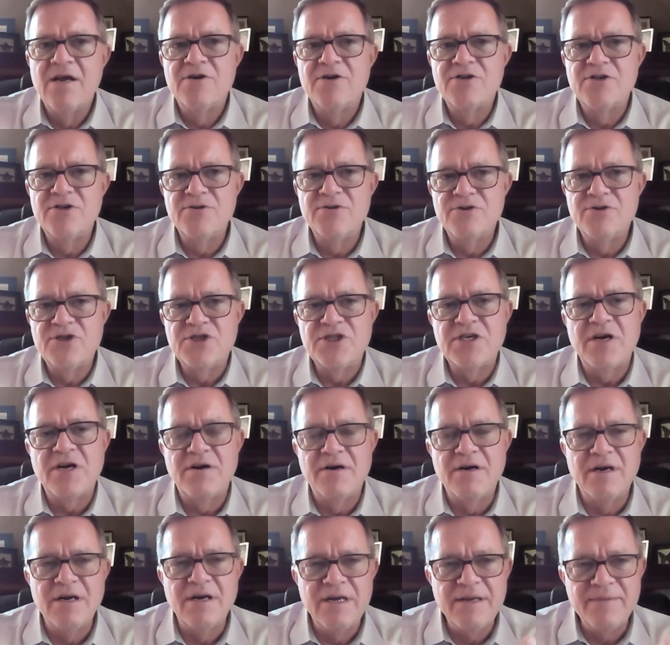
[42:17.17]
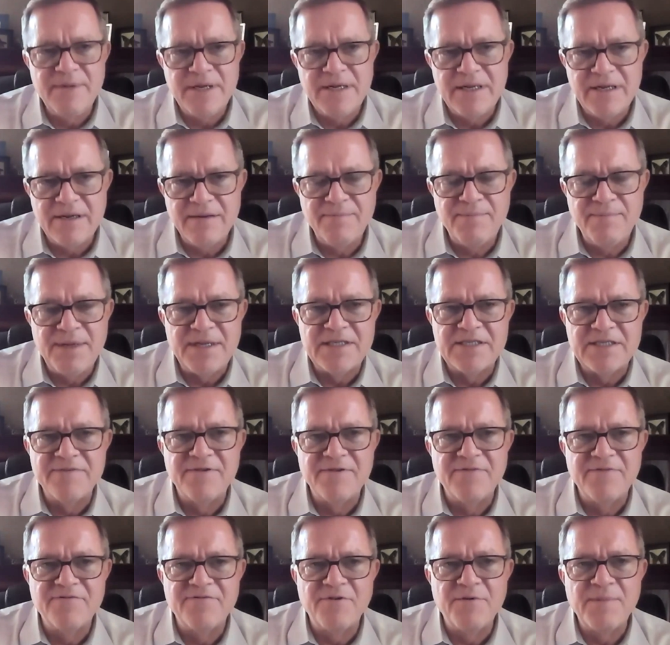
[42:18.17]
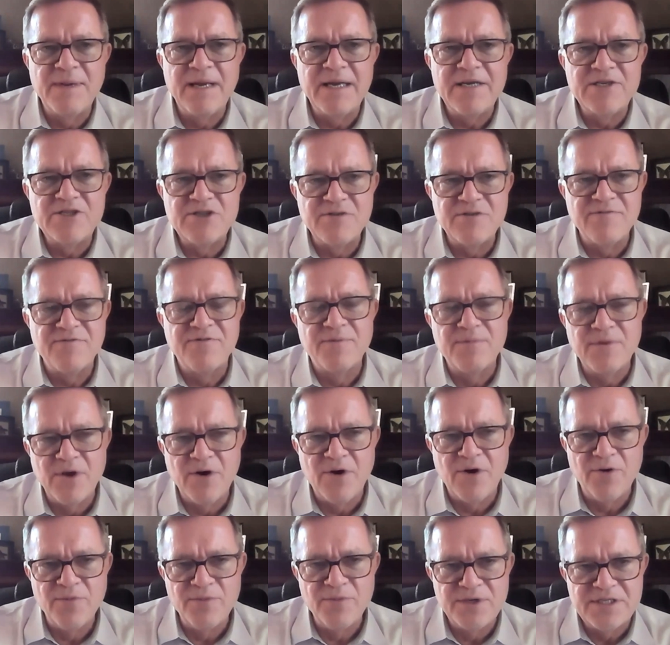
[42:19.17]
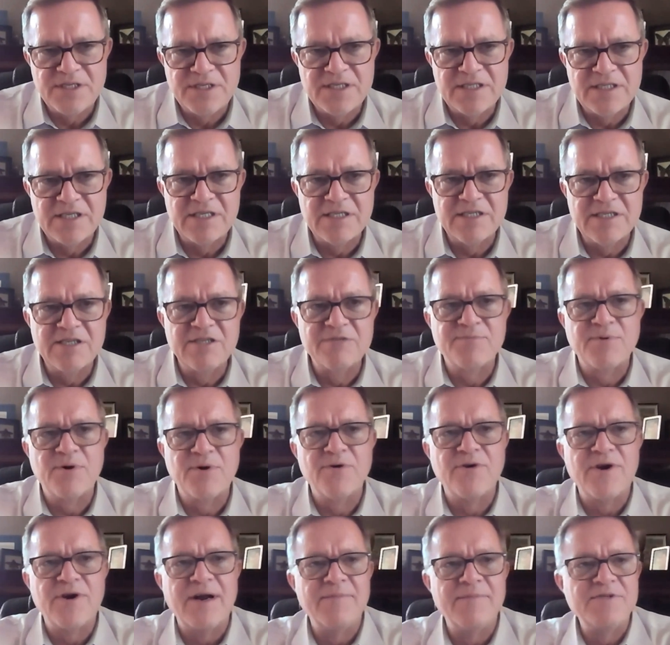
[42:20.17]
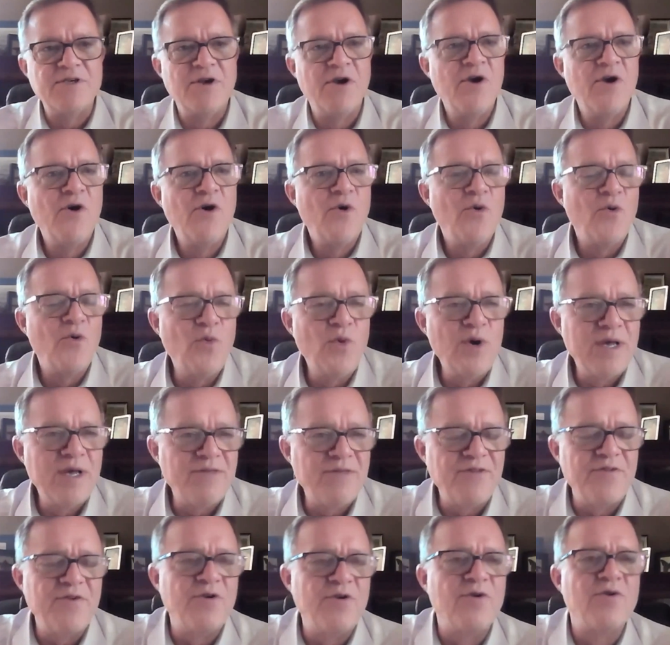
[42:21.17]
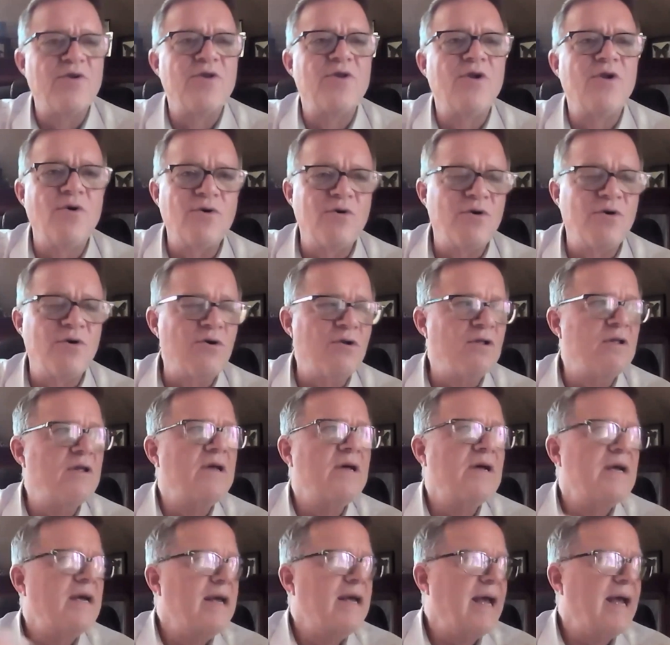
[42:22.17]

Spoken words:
to share limited bits of information from the homeless assistance programs with your local